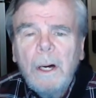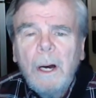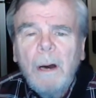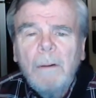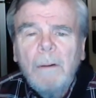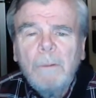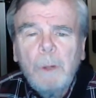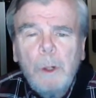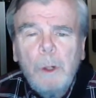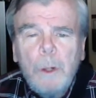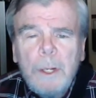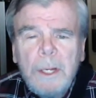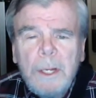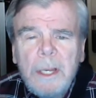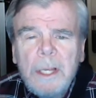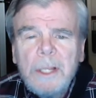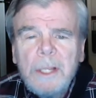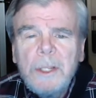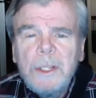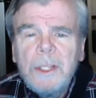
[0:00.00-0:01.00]
of
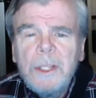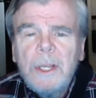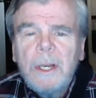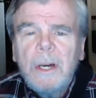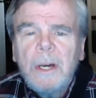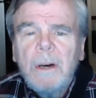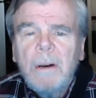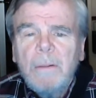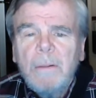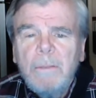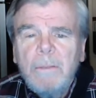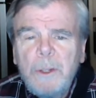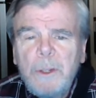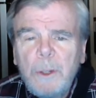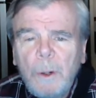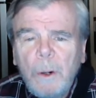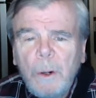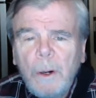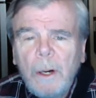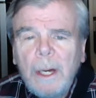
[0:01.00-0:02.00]
goodness, of
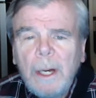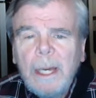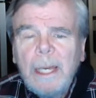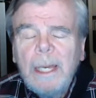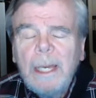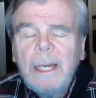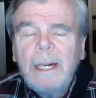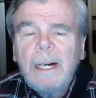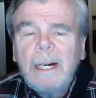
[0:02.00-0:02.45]
joy,